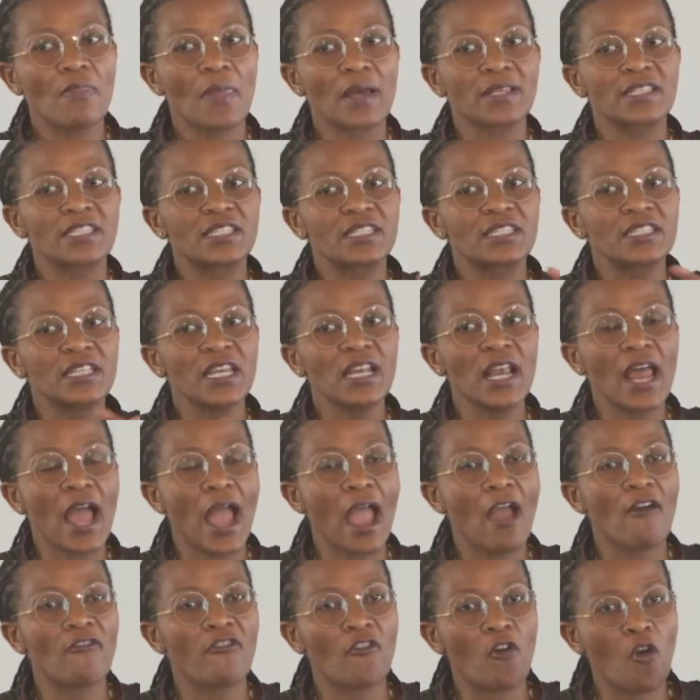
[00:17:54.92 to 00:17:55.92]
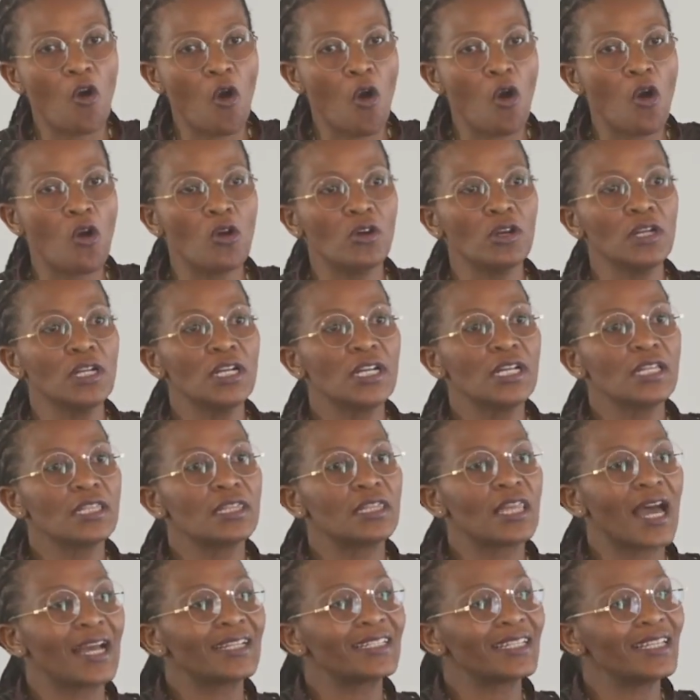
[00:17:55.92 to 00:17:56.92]
that still have coal
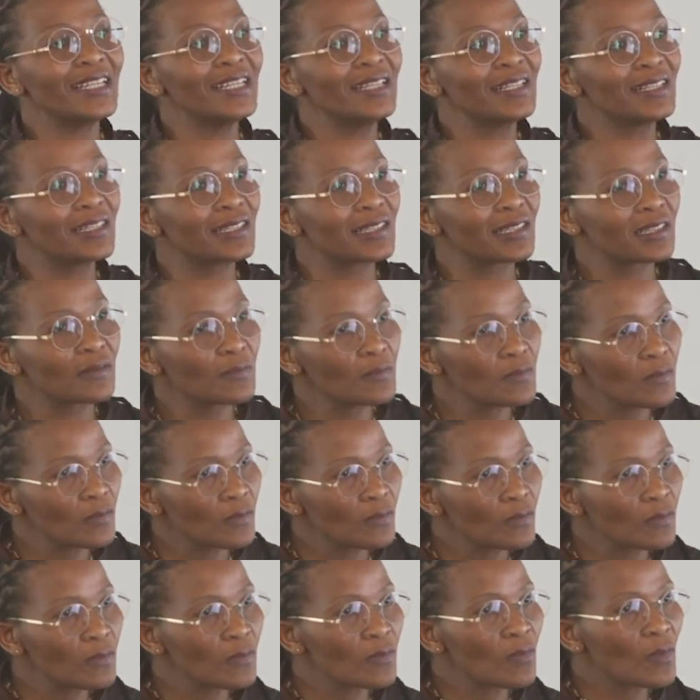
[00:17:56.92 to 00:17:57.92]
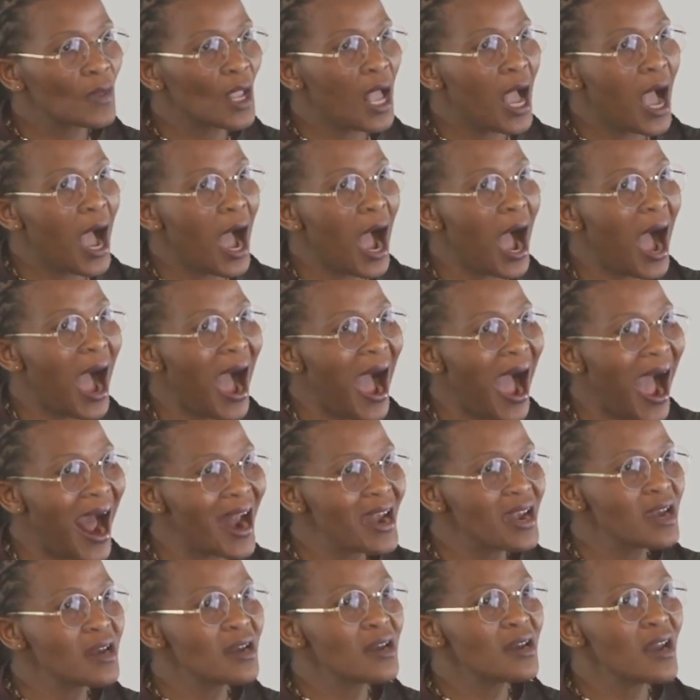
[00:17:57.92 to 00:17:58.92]
that is
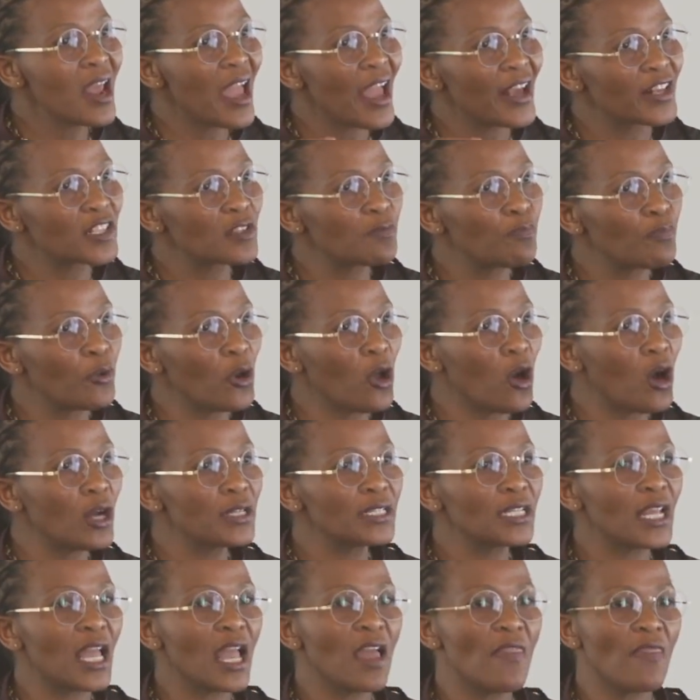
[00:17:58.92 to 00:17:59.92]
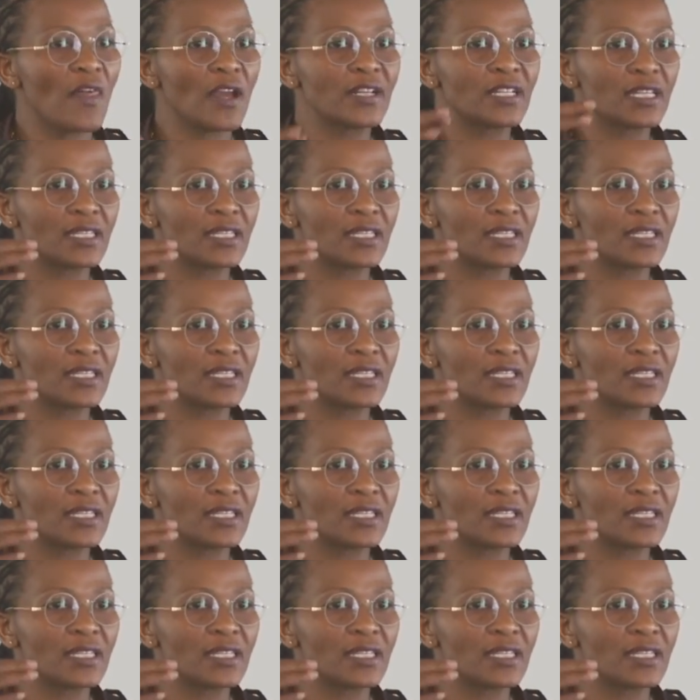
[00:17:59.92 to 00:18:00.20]
unexplored and that